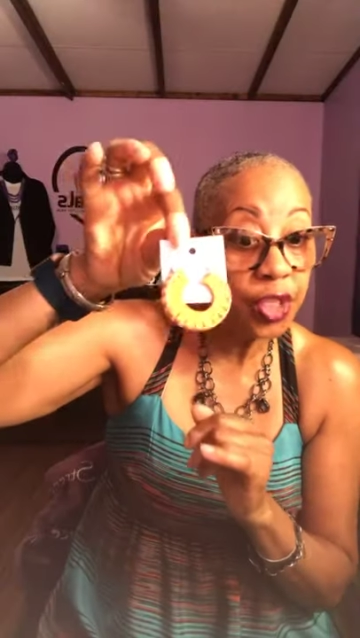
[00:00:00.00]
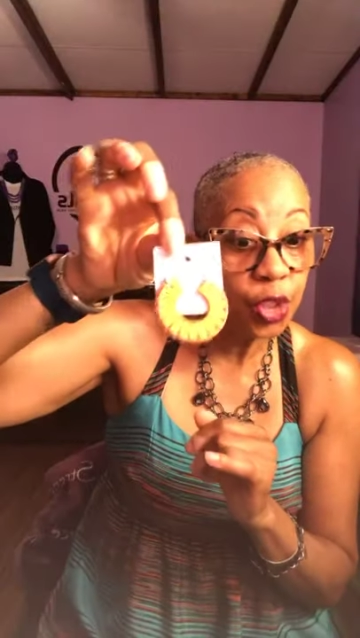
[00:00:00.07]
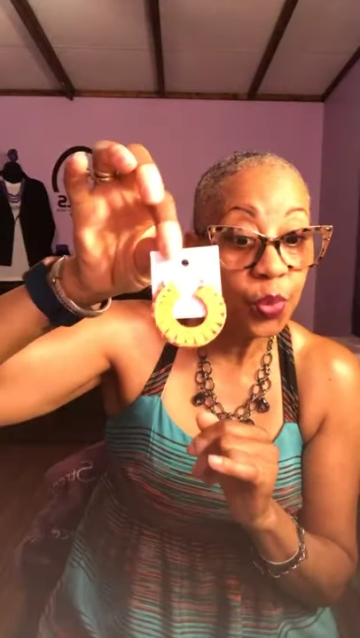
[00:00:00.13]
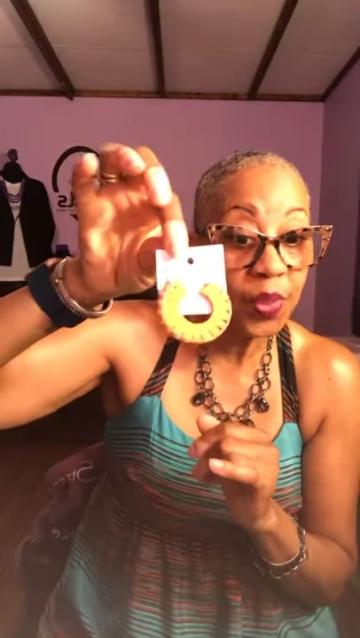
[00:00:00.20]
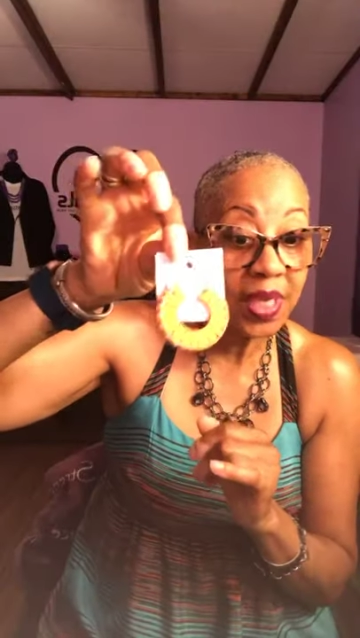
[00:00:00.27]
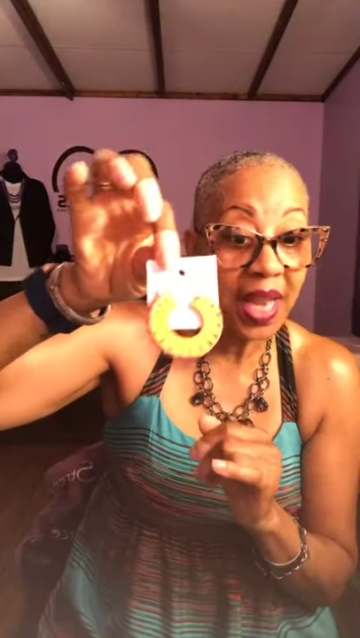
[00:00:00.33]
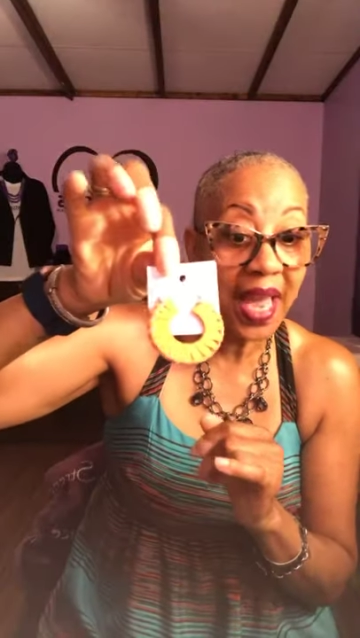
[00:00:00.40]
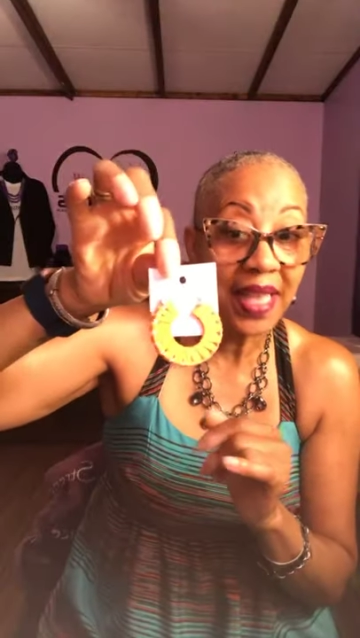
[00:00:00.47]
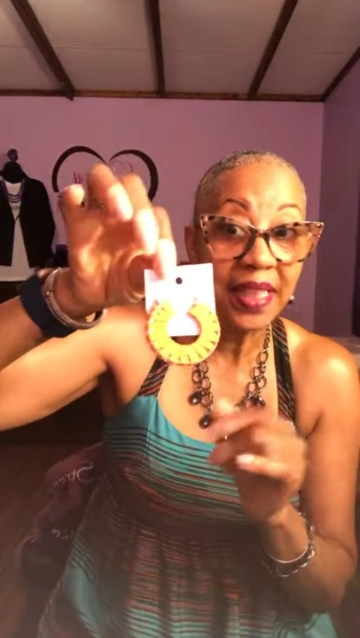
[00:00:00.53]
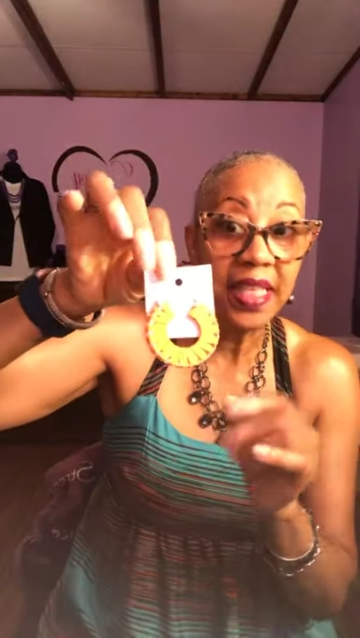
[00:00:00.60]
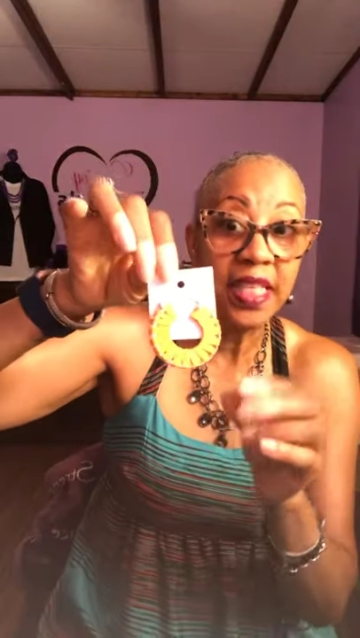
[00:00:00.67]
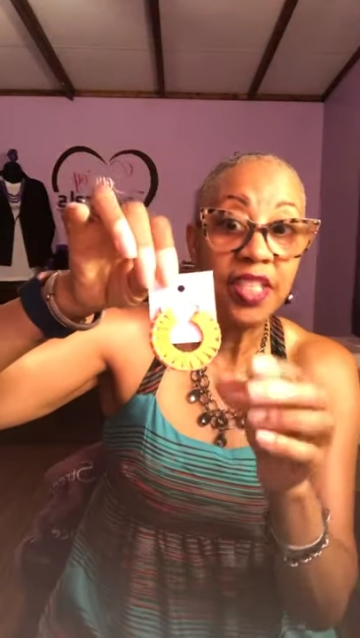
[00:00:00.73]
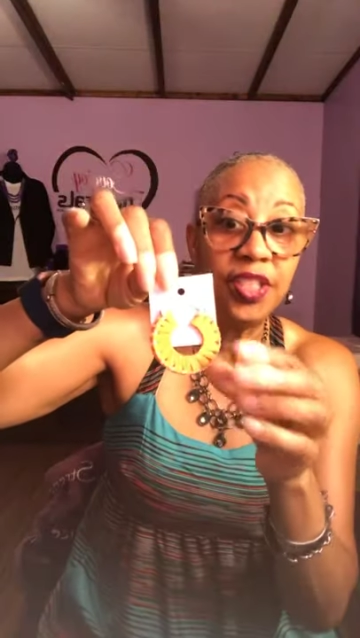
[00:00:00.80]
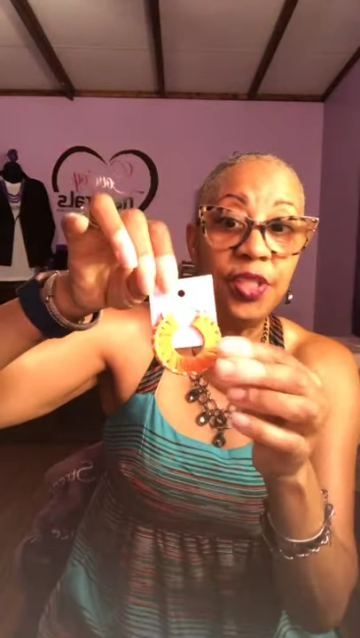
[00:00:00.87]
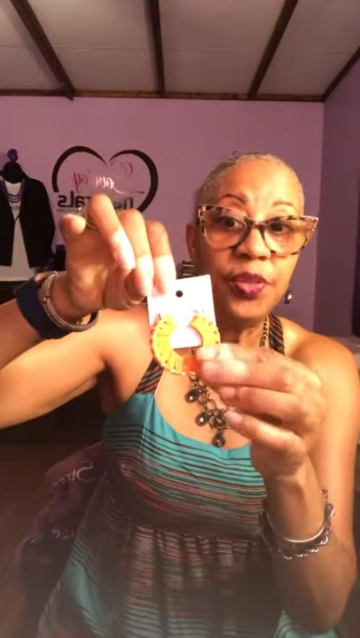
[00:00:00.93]
you would like
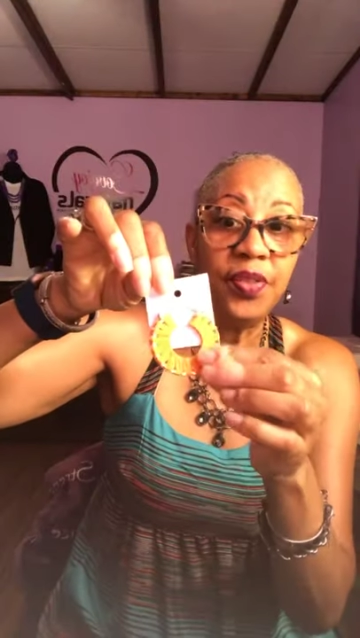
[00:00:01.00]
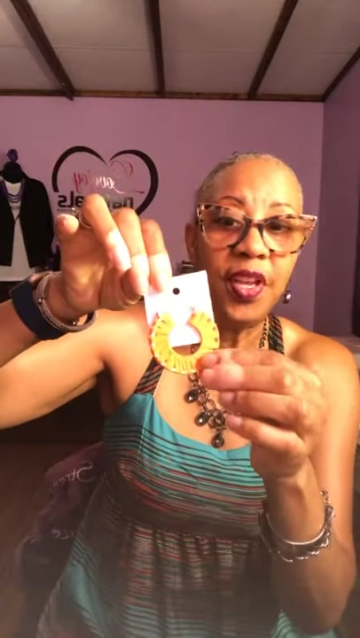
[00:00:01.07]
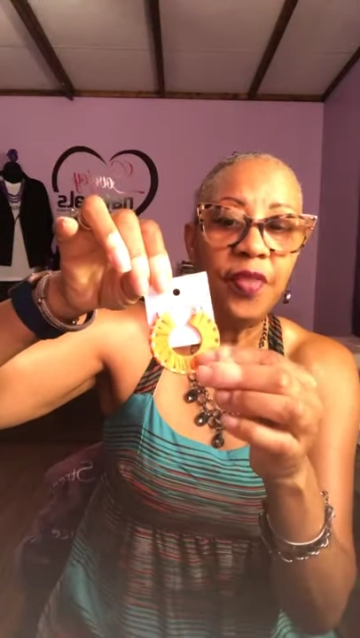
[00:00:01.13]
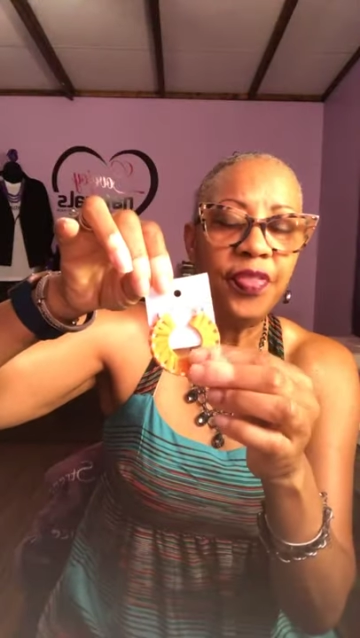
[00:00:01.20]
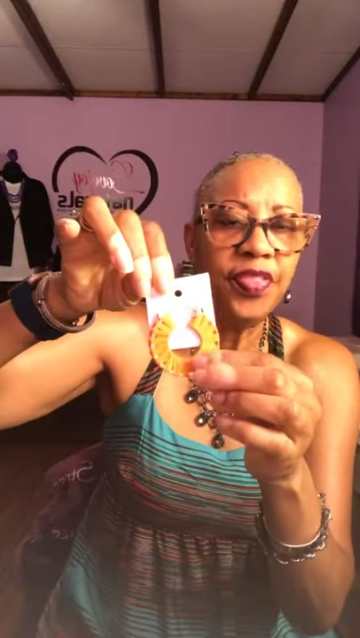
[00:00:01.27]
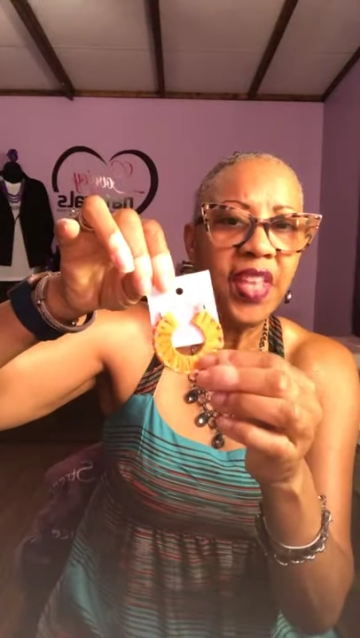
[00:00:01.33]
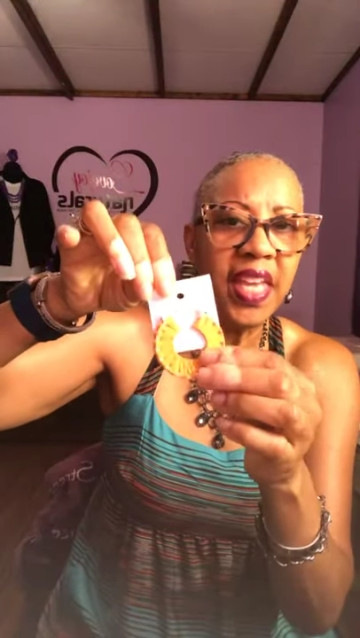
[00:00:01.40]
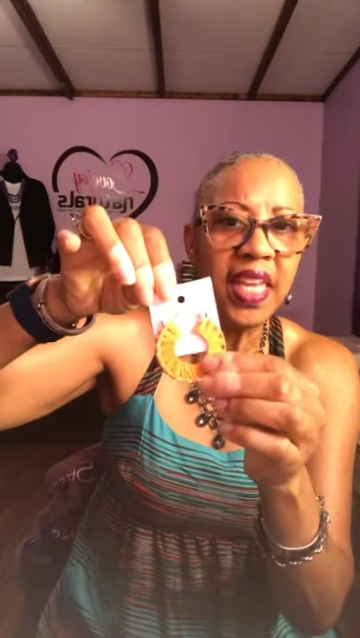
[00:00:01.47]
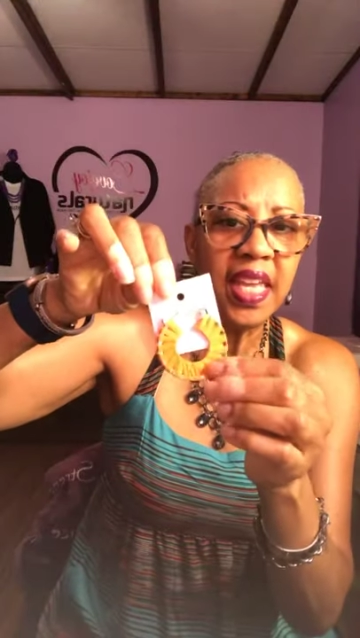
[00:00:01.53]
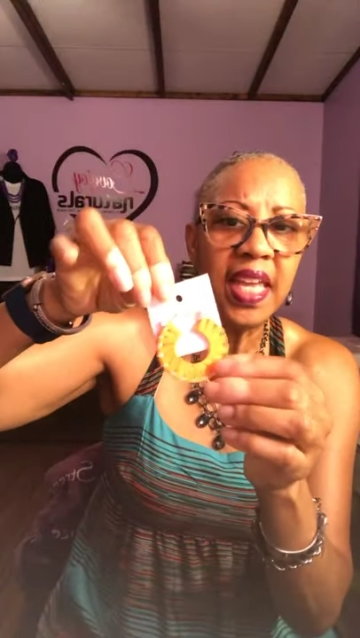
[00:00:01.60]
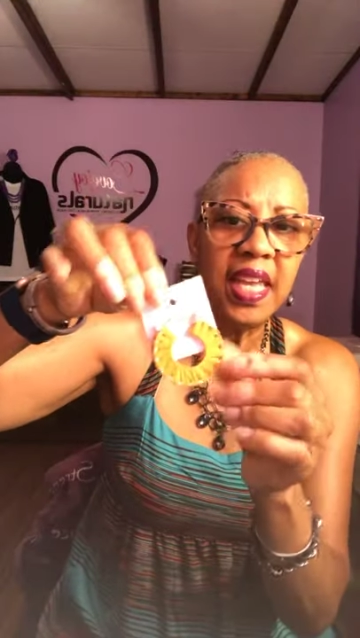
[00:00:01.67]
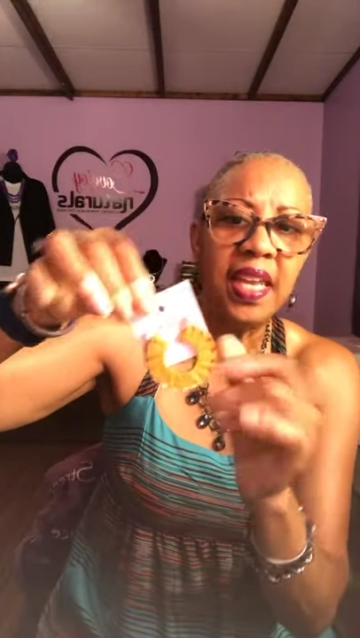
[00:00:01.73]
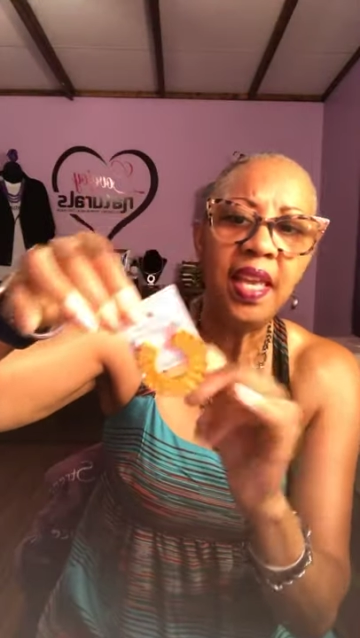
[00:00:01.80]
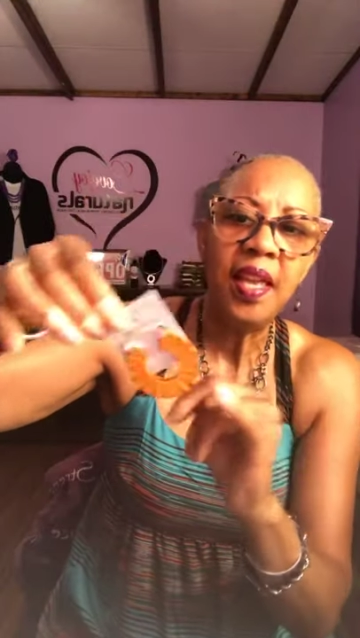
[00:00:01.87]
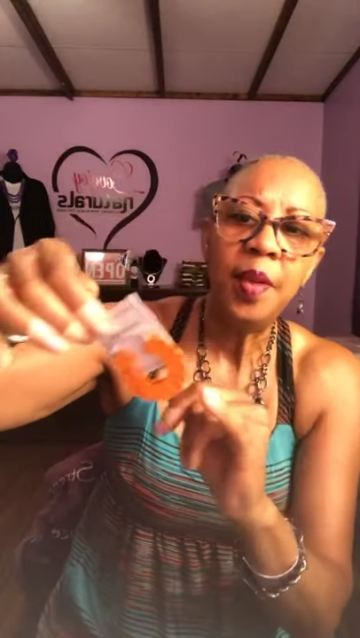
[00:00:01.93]
these too. They're thin.